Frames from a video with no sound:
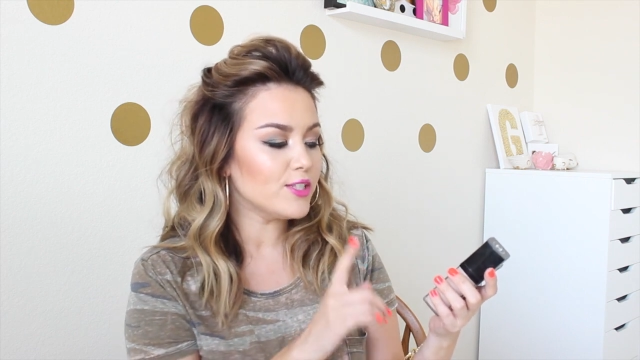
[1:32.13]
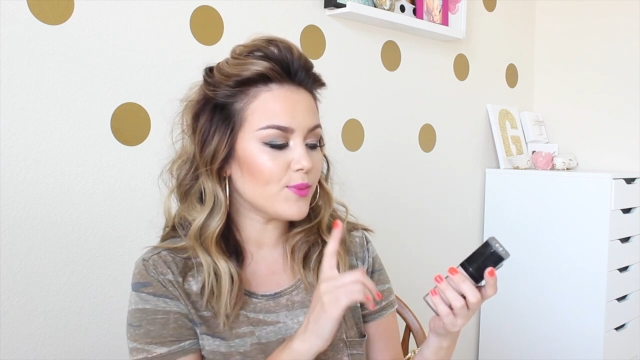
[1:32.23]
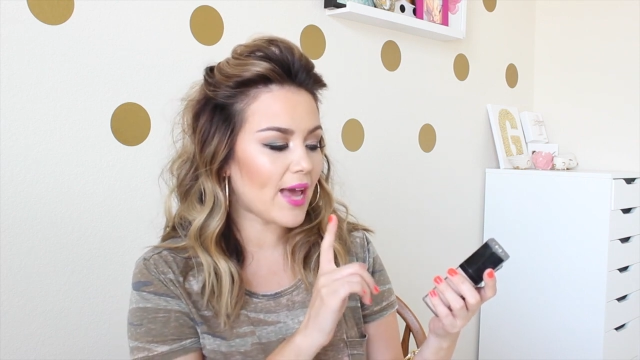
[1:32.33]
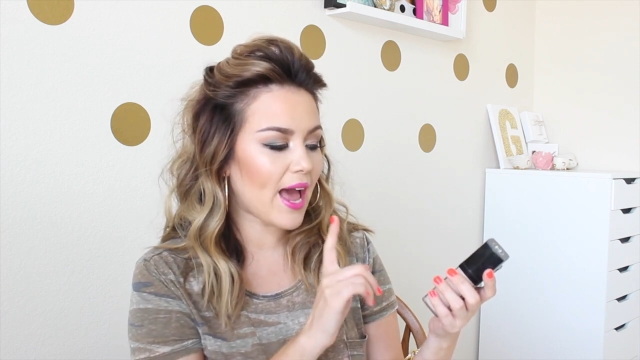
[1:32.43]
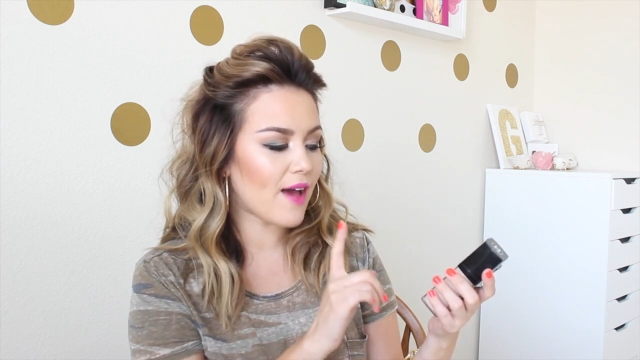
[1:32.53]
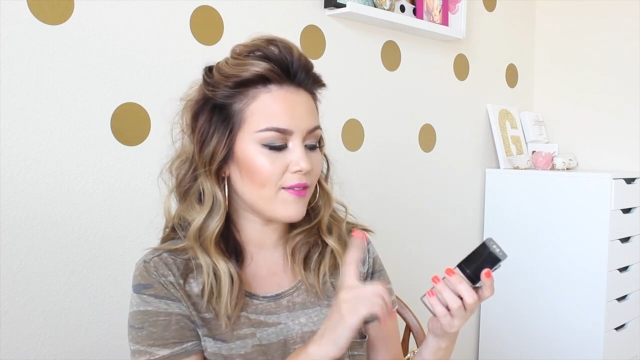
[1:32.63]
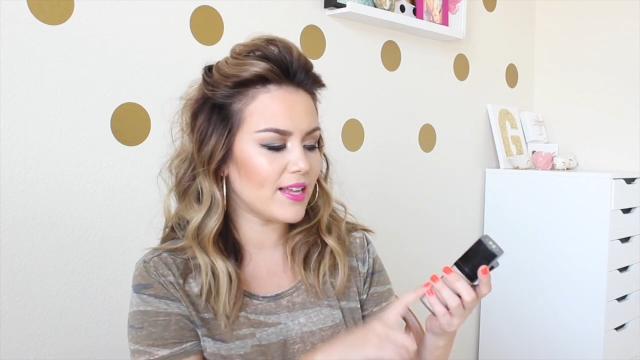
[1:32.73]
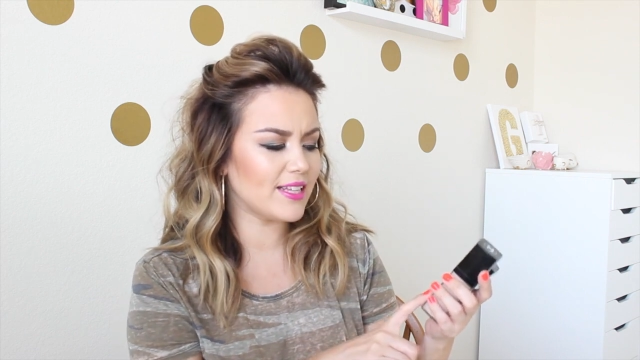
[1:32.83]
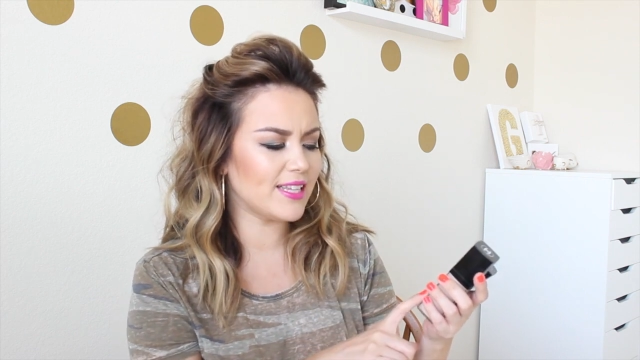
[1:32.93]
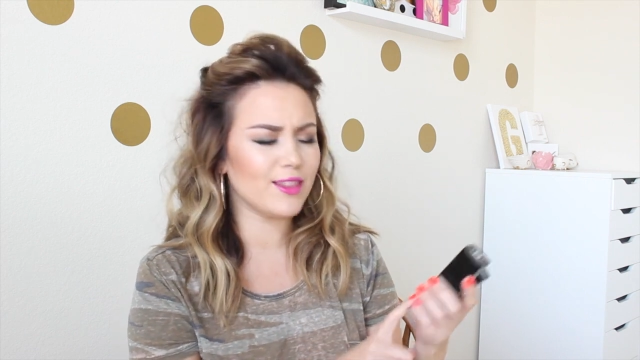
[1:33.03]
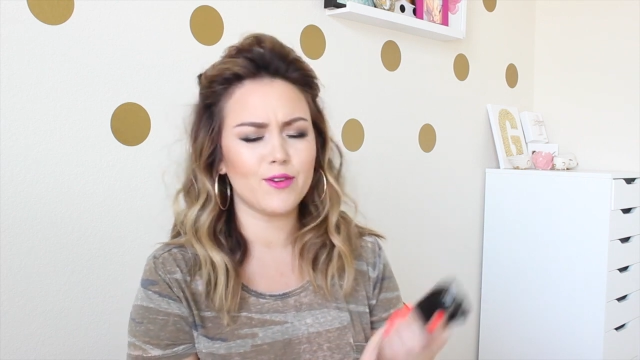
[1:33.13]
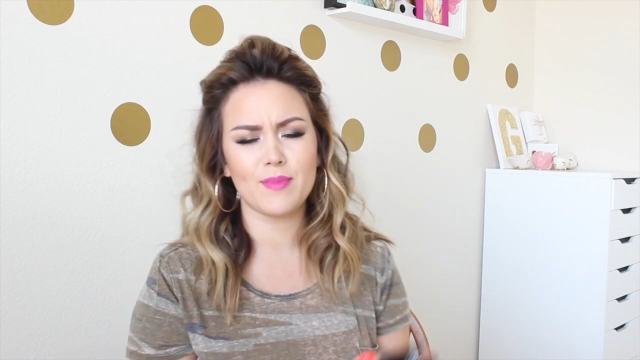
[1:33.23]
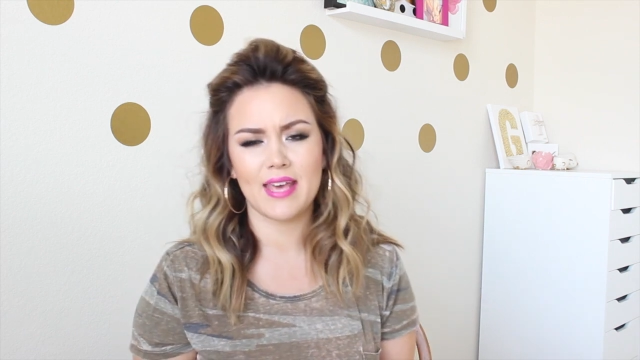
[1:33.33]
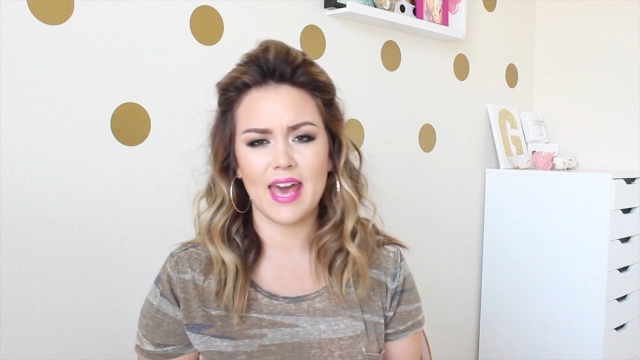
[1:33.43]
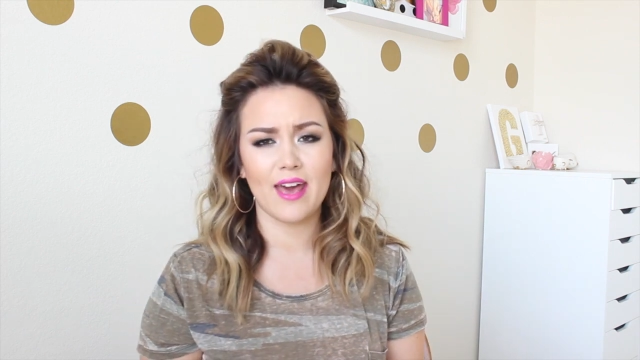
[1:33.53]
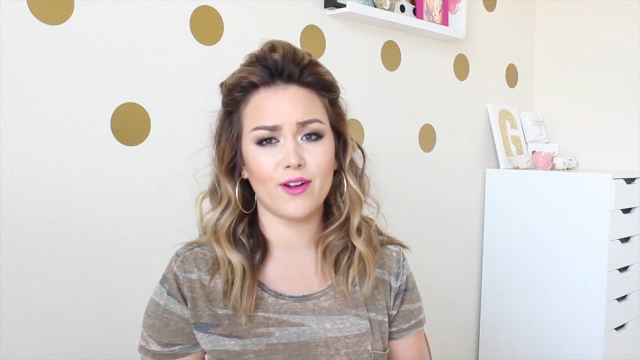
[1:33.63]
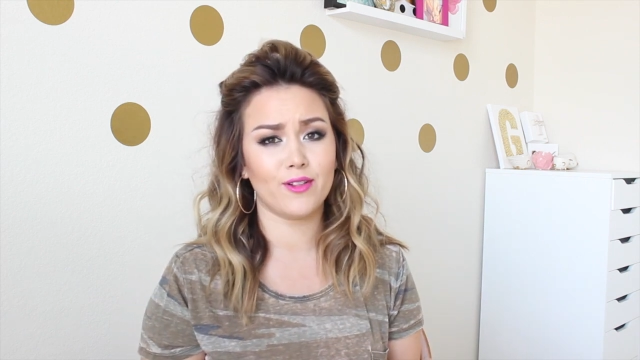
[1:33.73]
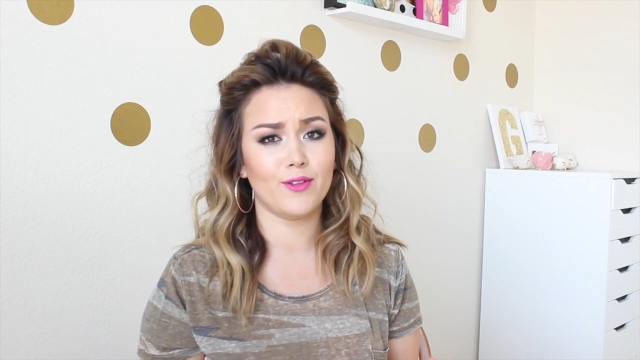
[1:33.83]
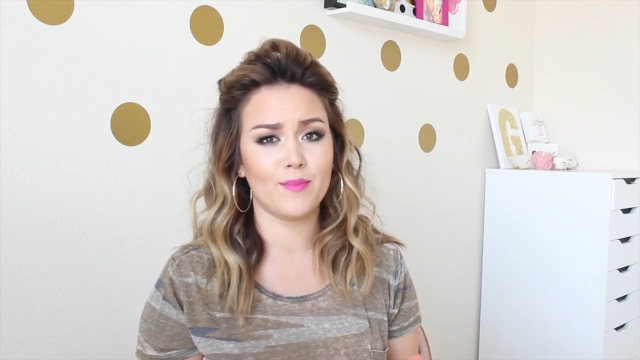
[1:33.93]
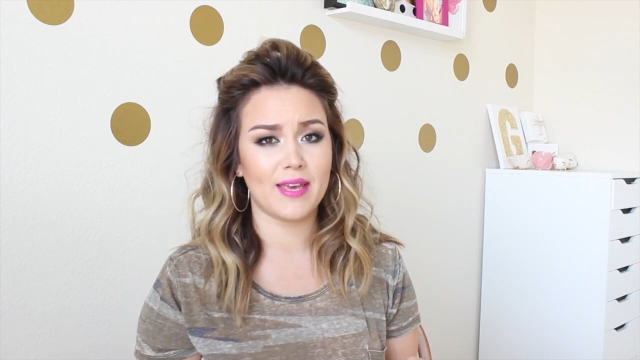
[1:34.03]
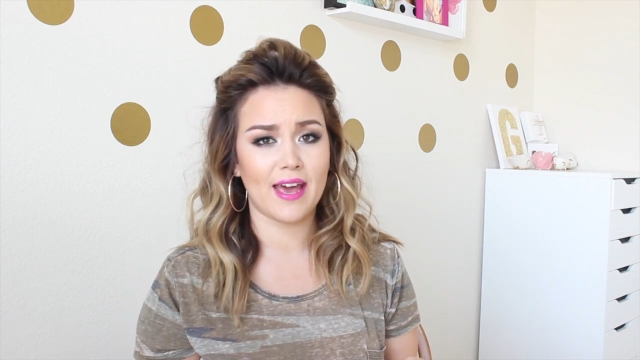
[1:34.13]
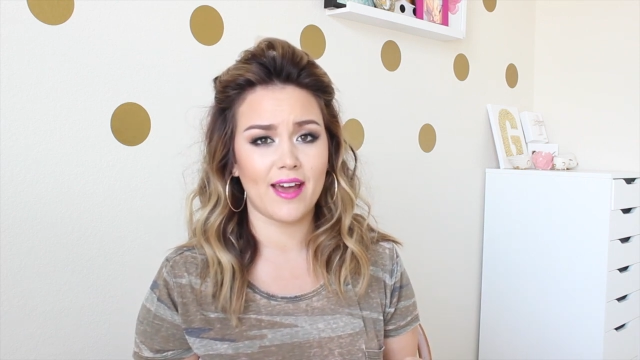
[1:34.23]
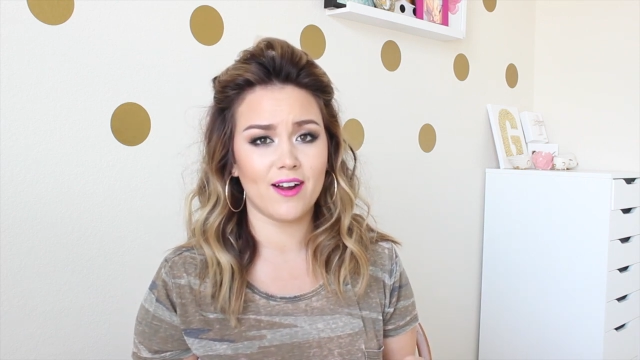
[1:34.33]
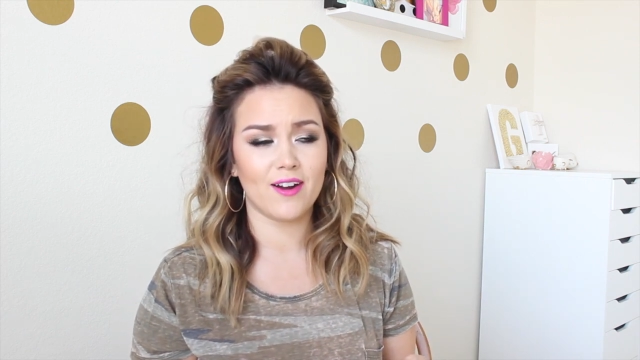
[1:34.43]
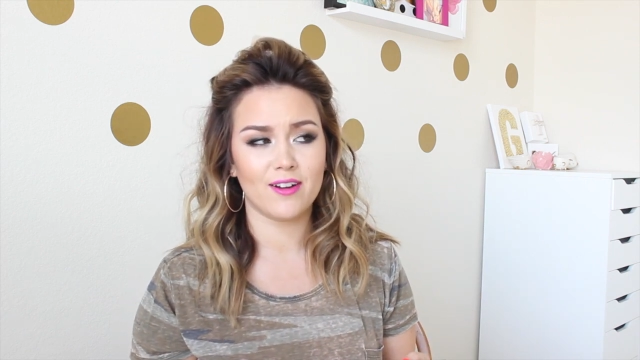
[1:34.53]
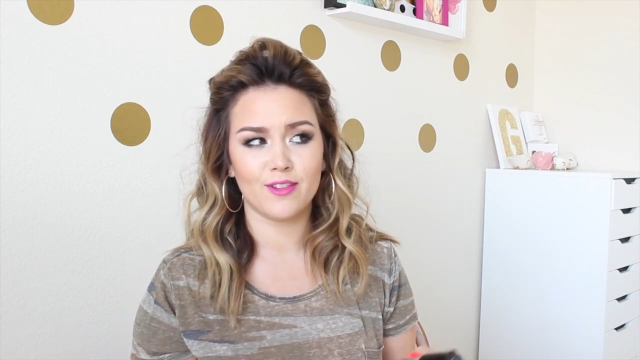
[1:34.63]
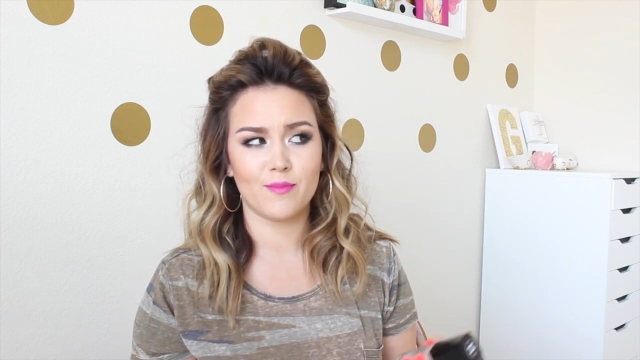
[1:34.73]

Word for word: So I have, is it Lumiere or Lumiere?